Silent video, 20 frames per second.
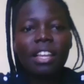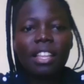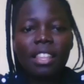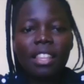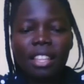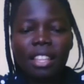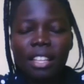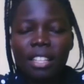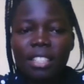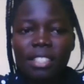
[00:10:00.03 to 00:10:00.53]

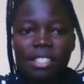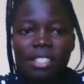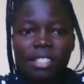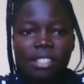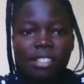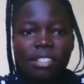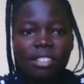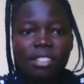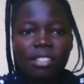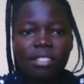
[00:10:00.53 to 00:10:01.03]
thing.
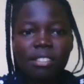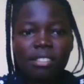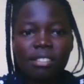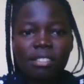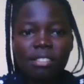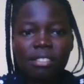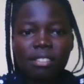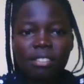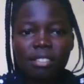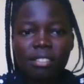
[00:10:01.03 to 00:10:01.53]
So
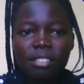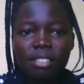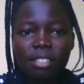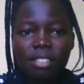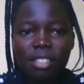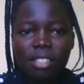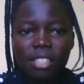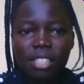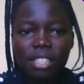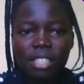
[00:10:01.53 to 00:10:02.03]

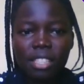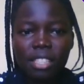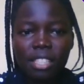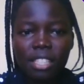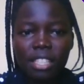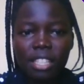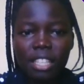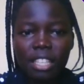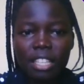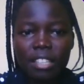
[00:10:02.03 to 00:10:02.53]

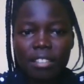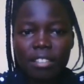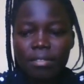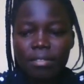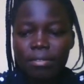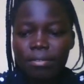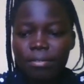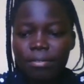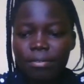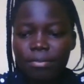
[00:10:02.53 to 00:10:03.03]

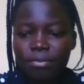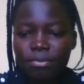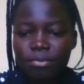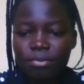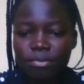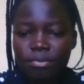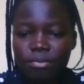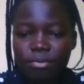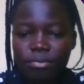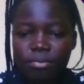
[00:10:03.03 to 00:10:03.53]

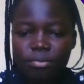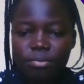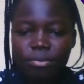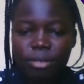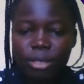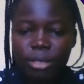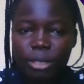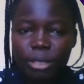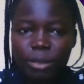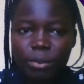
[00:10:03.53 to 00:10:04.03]
if we
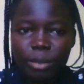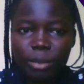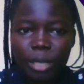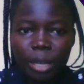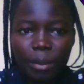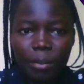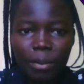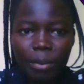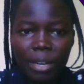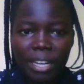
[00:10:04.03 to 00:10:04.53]
open a
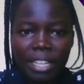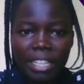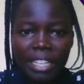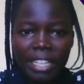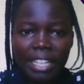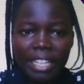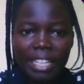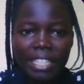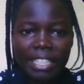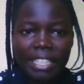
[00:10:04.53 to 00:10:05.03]

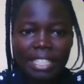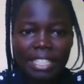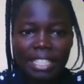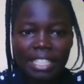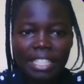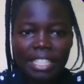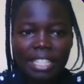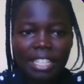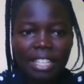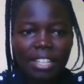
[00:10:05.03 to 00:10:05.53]
bracket,
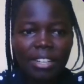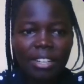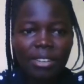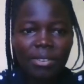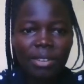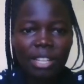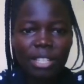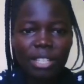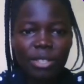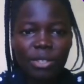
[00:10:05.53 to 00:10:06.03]

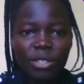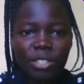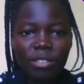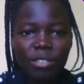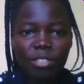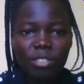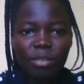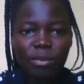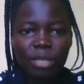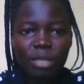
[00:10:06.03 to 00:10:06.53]
we're choosing
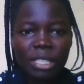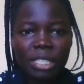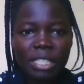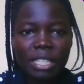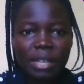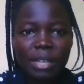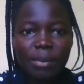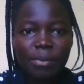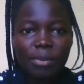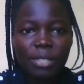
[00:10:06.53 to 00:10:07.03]
from the
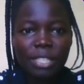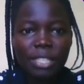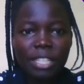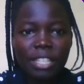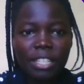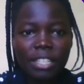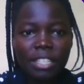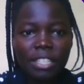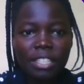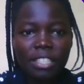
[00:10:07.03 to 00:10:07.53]
same
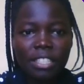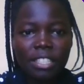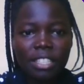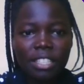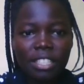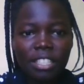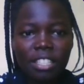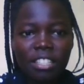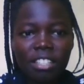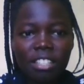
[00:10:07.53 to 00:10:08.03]
cell.
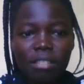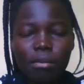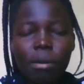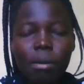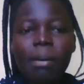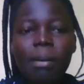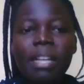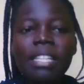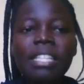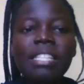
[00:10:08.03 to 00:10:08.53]

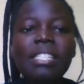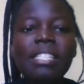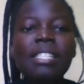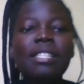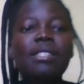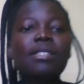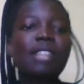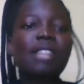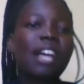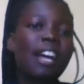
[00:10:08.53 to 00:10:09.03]
Remember,
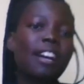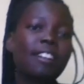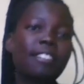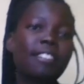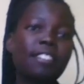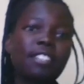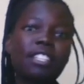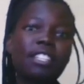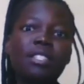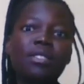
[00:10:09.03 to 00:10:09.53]

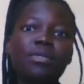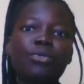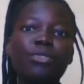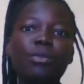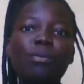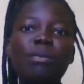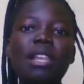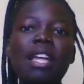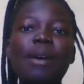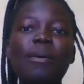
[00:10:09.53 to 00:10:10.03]
this
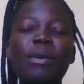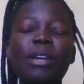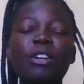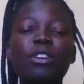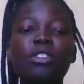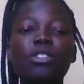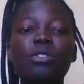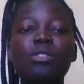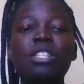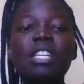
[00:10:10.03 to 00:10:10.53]
formula, we're
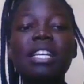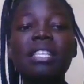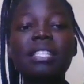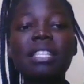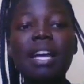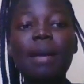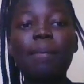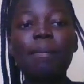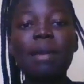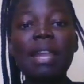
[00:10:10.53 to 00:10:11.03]
going to just
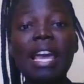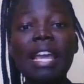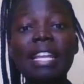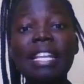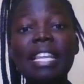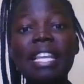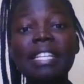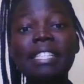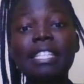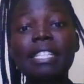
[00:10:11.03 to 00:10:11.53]
apply it
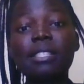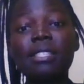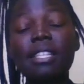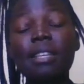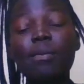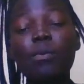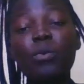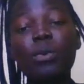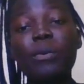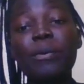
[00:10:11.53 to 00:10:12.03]
like the
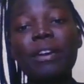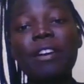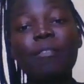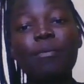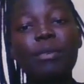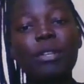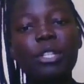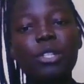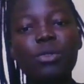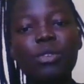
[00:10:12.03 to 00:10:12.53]
same way we have
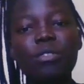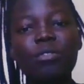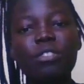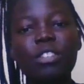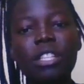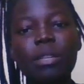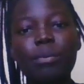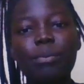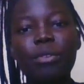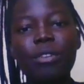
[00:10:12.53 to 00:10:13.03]
been doing for
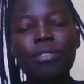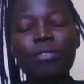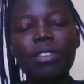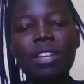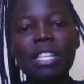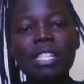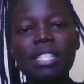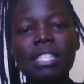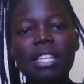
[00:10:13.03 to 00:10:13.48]
the previous